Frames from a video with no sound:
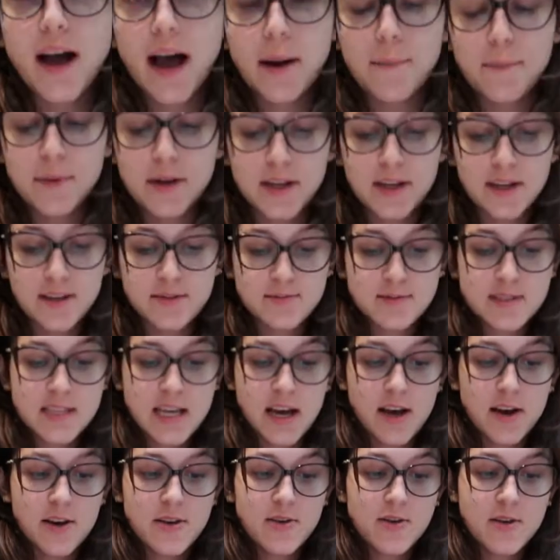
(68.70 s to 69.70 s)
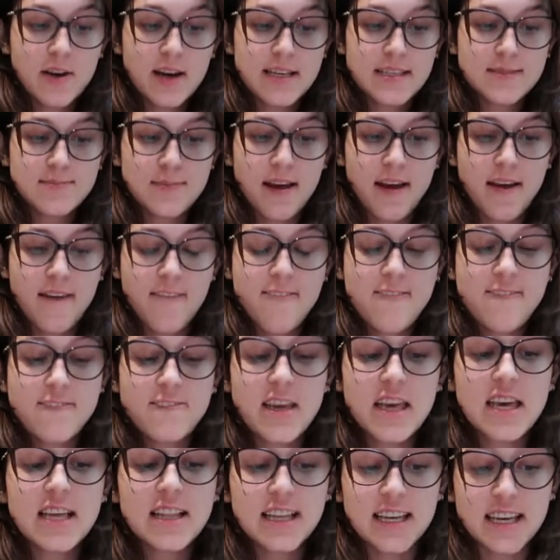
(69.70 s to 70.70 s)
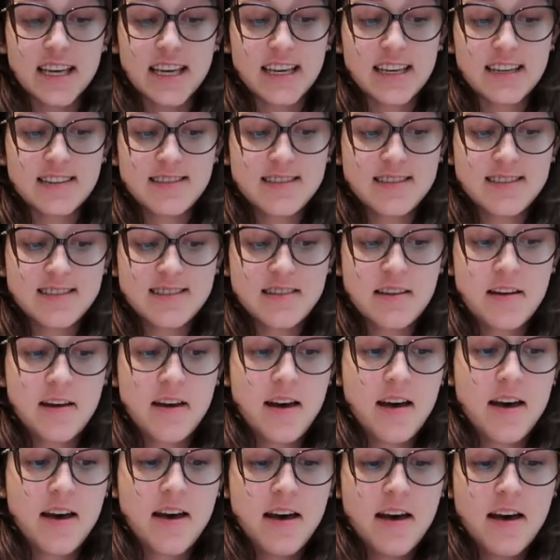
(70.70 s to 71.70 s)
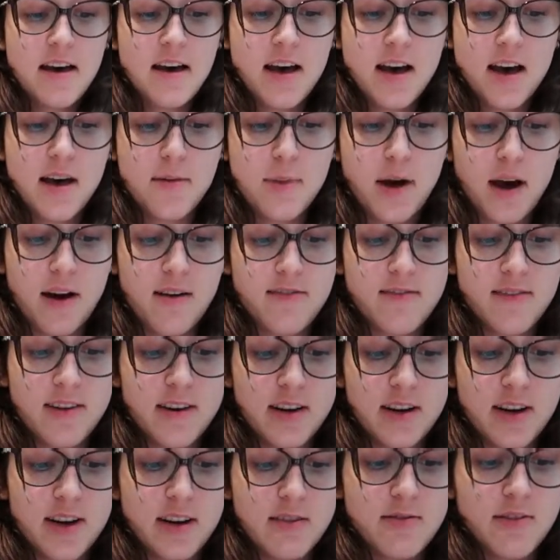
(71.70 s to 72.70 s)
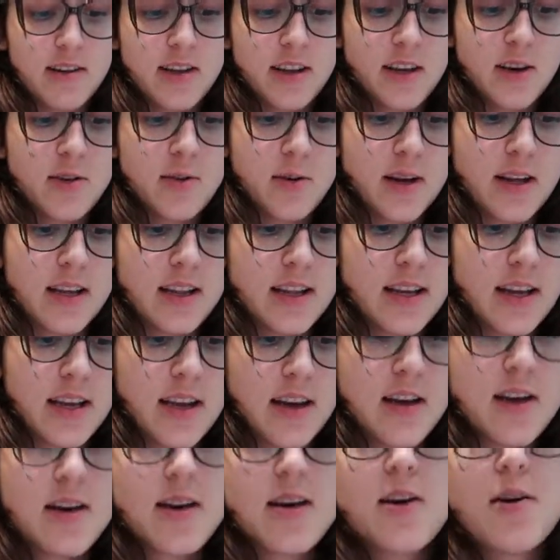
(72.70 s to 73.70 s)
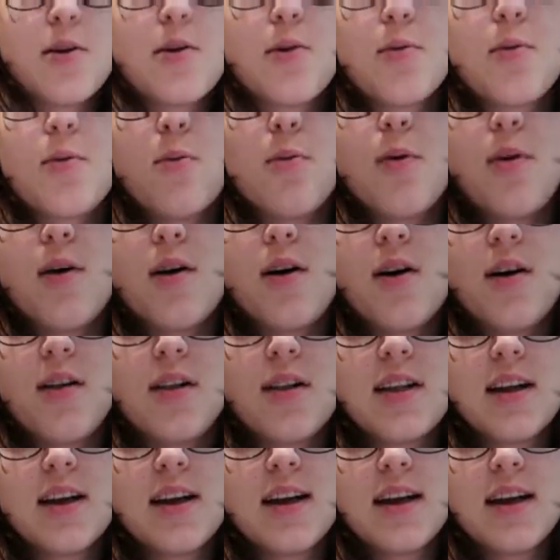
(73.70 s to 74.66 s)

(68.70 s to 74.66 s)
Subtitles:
I'm gonna tell you guys my feelings about Verity really quickly while